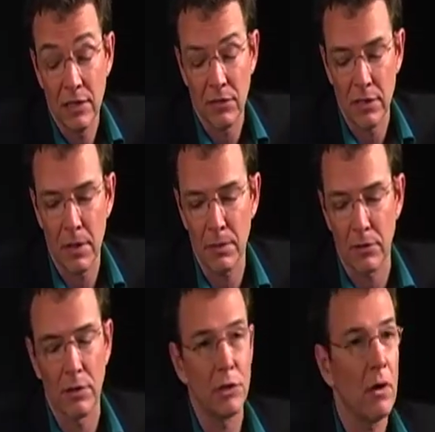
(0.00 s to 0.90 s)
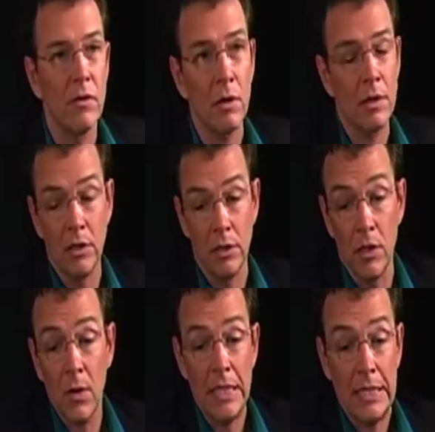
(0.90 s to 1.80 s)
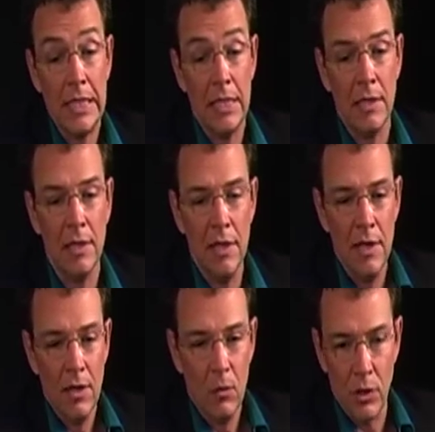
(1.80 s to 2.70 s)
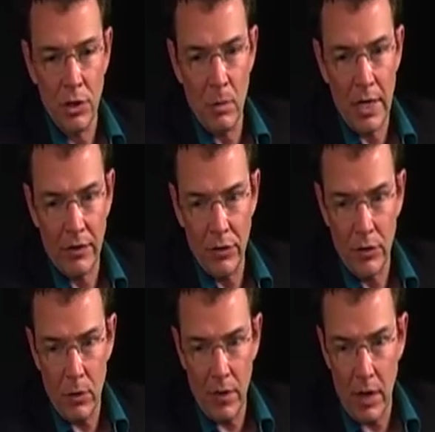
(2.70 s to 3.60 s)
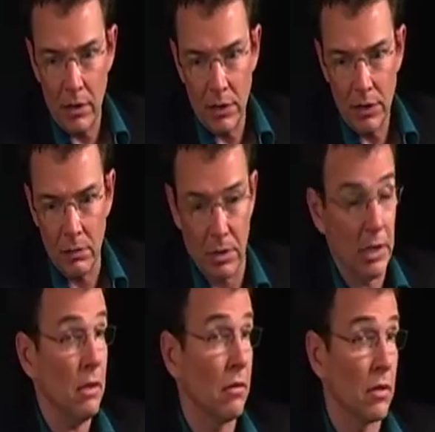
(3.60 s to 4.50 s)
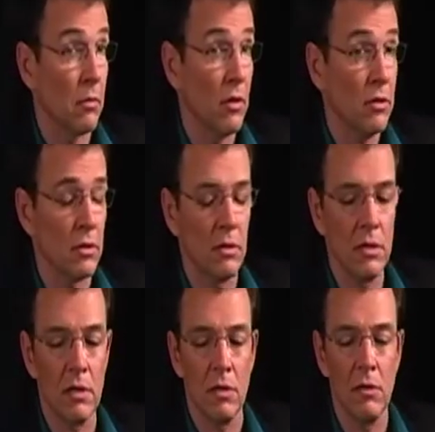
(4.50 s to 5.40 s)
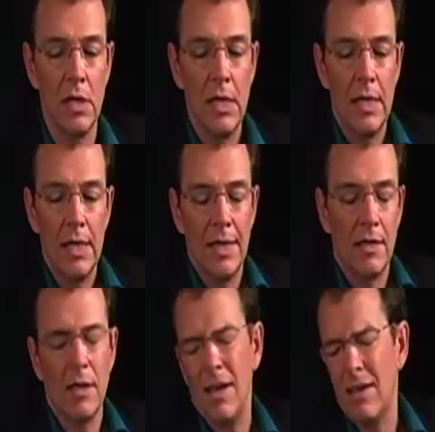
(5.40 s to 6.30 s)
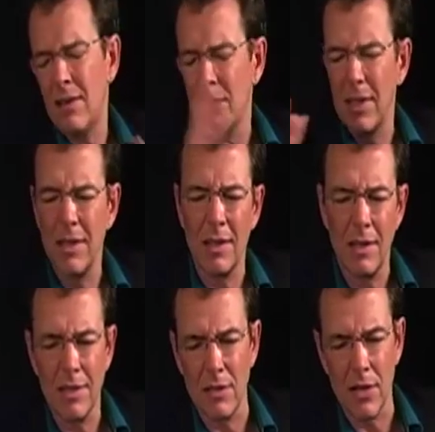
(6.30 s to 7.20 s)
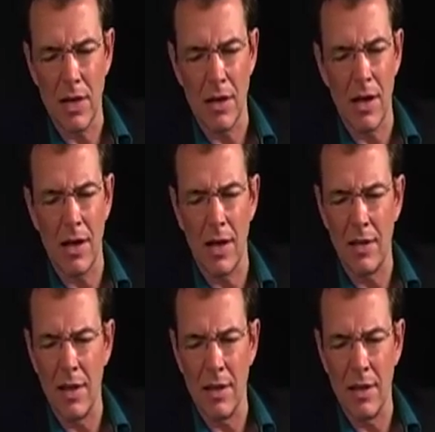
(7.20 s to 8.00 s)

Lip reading: as far as I'm concerned, because you have no idea what you might have to do at that audition, particularly in commercials. So, the list goes on and on.